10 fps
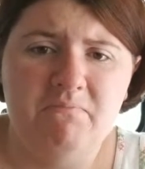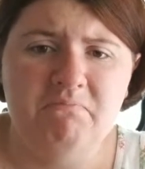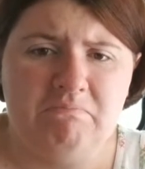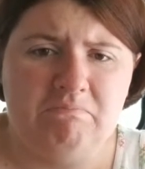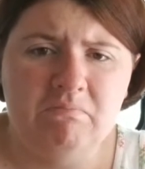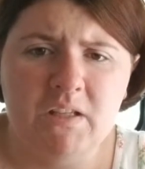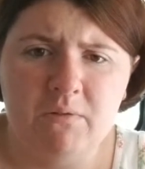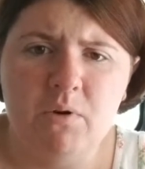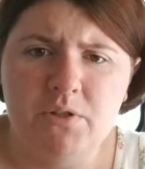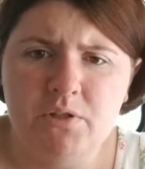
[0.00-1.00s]
of, I
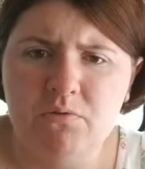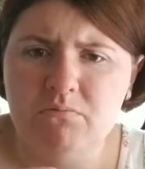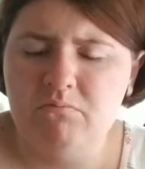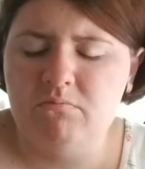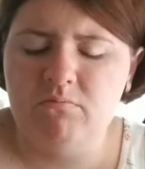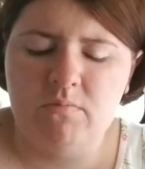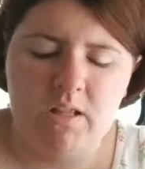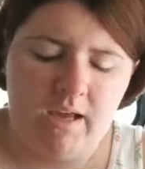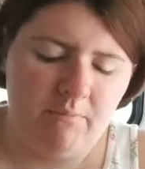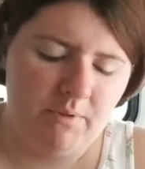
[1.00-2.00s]
want to do
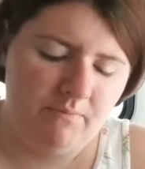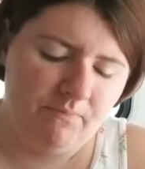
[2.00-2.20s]
that.